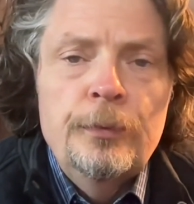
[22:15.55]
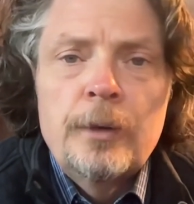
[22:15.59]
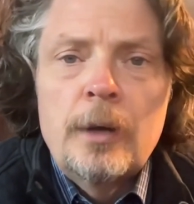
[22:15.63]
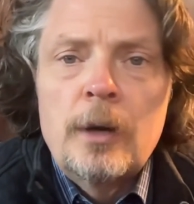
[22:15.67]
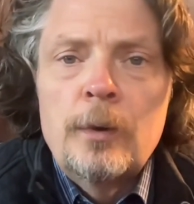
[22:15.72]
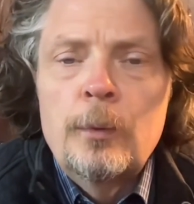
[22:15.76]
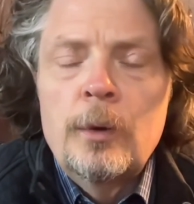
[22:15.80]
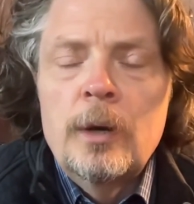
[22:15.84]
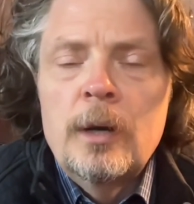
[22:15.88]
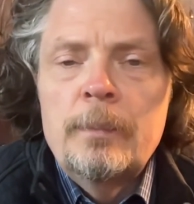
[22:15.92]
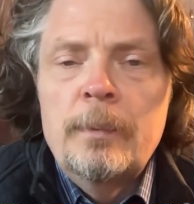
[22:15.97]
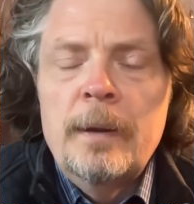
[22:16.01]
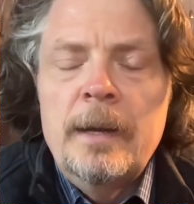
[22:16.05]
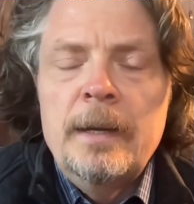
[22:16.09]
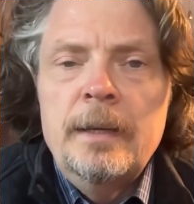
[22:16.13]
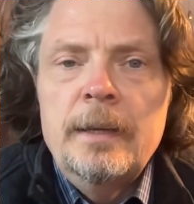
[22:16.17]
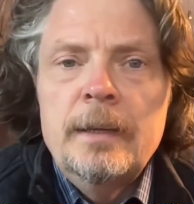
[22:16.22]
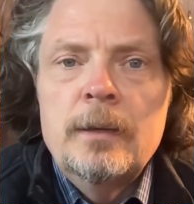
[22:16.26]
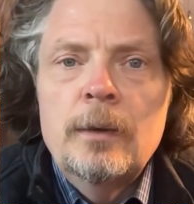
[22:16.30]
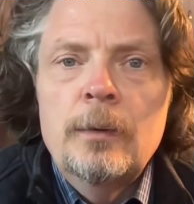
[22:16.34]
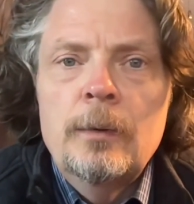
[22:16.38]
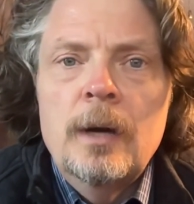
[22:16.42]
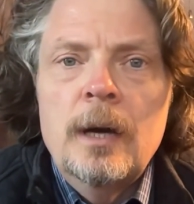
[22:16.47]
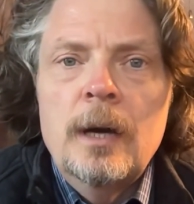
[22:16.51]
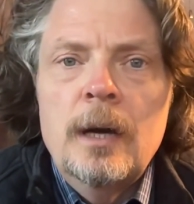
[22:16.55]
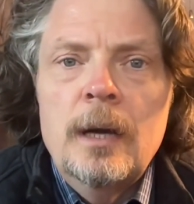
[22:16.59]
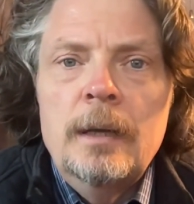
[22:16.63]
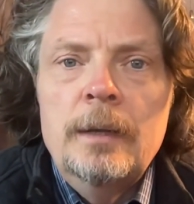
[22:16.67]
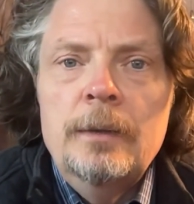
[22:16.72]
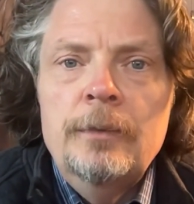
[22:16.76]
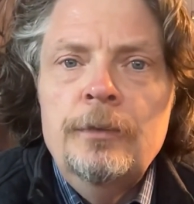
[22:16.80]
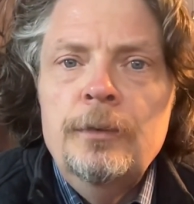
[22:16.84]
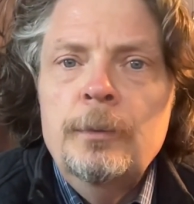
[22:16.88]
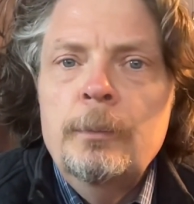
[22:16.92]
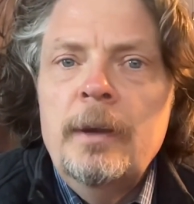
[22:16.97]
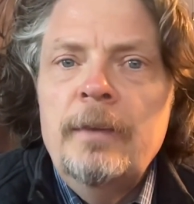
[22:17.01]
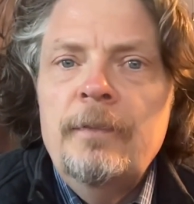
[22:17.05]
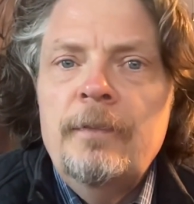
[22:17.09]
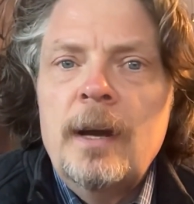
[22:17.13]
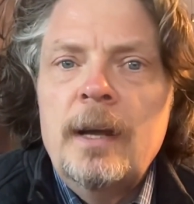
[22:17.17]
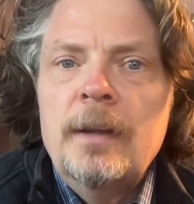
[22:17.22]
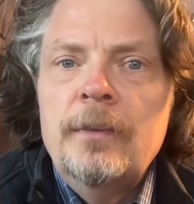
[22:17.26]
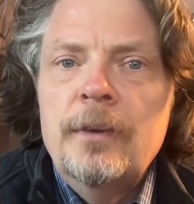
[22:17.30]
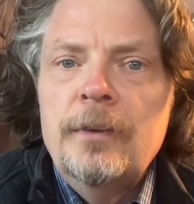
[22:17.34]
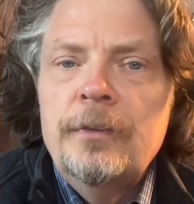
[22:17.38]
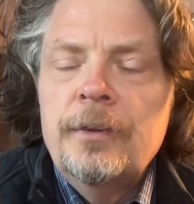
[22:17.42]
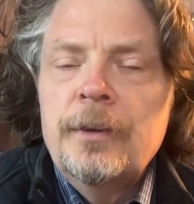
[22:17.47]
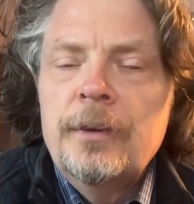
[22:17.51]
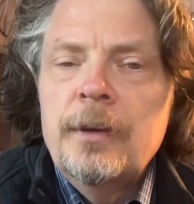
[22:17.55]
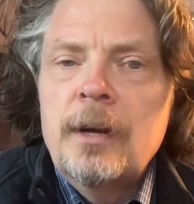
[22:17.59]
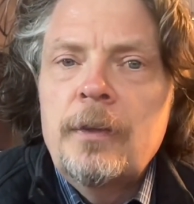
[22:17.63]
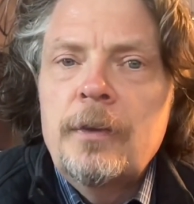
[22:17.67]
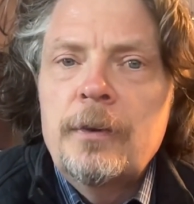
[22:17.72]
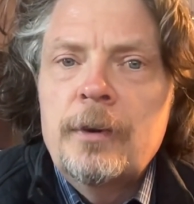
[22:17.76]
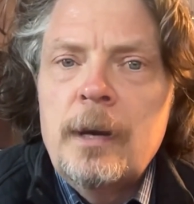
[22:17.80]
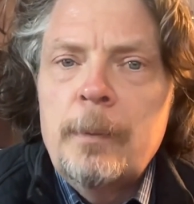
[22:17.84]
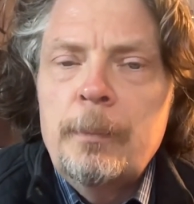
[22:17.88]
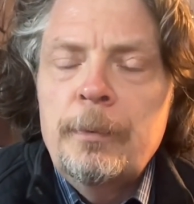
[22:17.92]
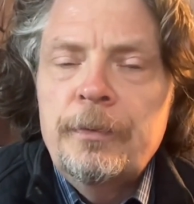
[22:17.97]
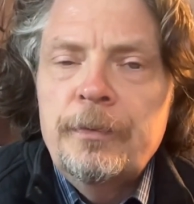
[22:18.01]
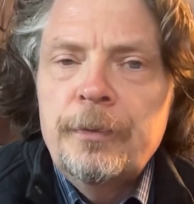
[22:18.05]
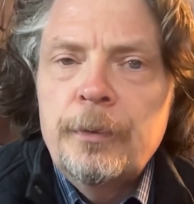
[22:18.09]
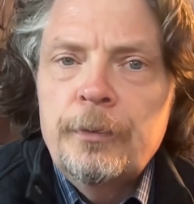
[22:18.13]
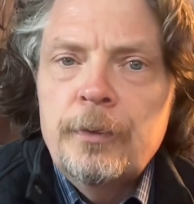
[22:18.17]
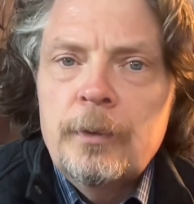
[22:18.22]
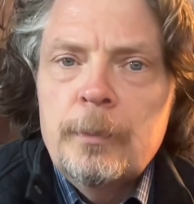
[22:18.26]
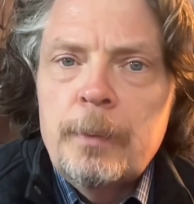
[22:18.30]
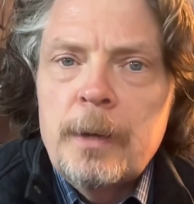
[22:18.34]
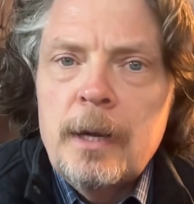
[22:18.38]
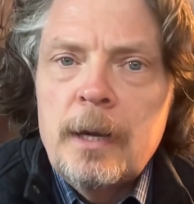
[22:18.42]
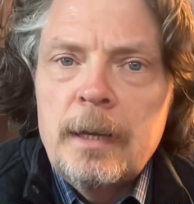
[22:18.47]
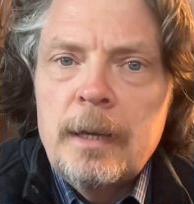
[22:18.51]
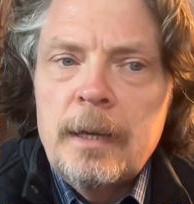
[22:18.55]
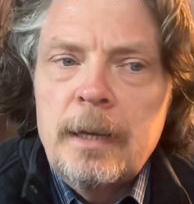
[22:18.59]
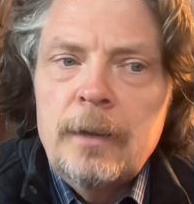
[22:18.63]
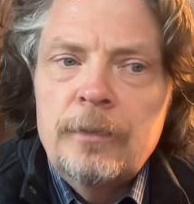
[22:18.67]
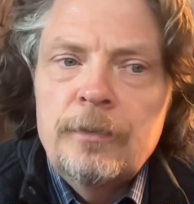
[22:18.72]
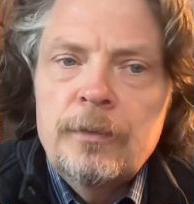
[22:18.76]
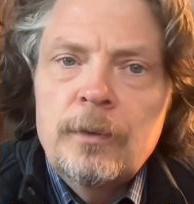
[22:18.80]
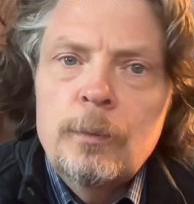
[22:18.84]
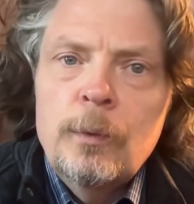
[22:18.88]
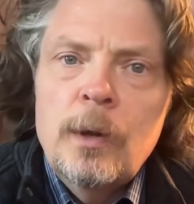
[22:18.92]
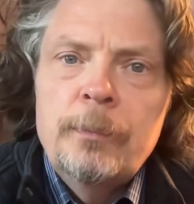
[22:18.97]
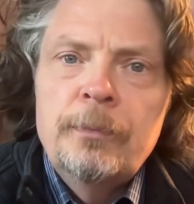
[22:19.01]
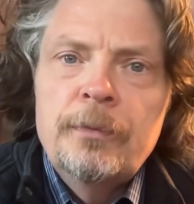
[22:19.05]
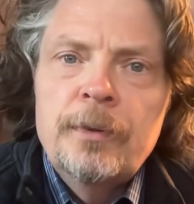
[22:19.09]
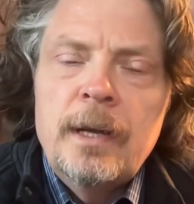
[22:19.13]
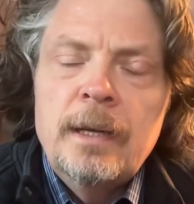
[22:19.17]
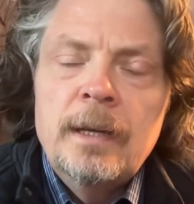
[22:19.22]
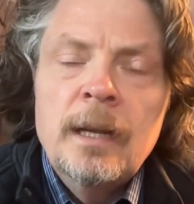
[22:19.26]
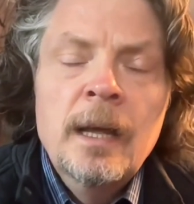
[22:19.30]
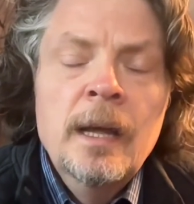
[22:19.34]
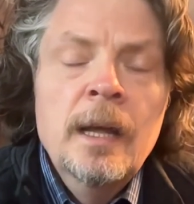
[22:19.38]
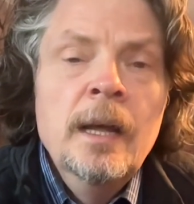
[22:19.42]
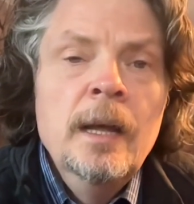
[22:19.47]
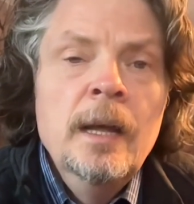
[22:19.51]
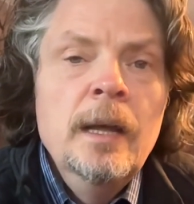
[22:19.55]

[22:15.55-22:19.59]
Artwork by Nico Hines. You may find this and other episodes of the podcast on our website